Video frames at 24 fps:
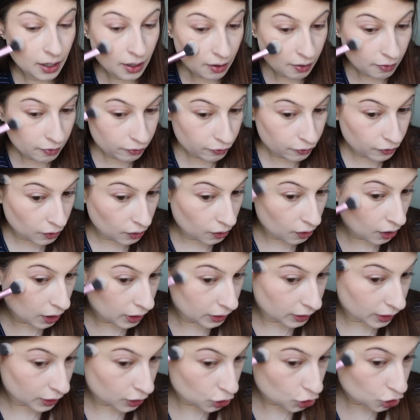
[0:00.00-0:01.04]
full-on
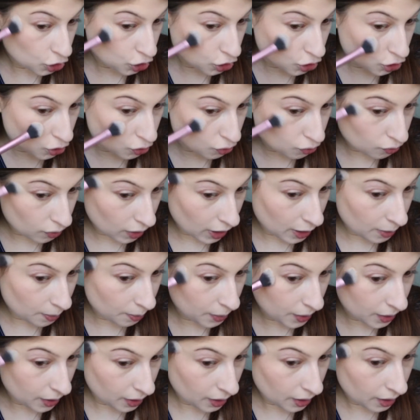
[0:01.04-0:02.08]
like stripe
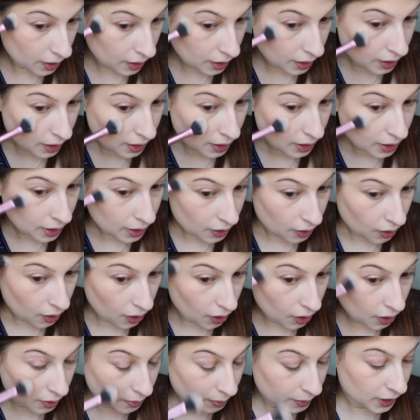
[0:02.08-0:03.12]

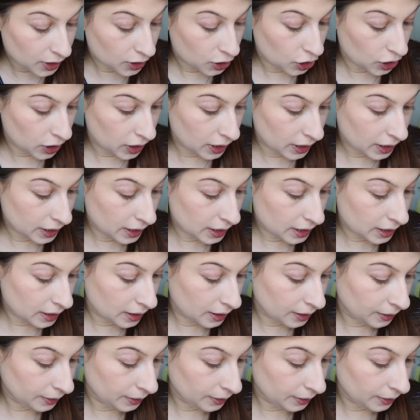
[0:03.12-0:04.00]
on my cheeks.